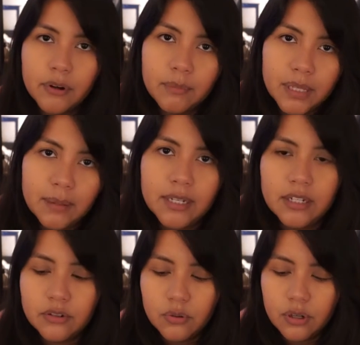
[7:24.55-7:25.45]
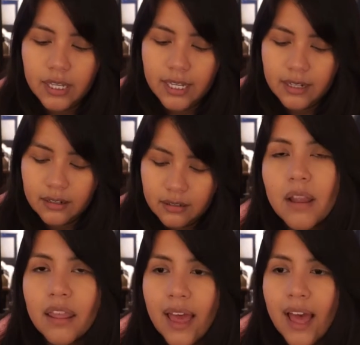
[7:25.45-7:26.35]
or a blemish or like
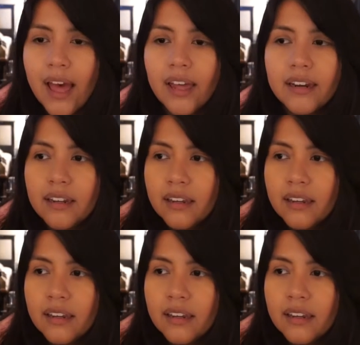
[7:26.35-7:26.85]
that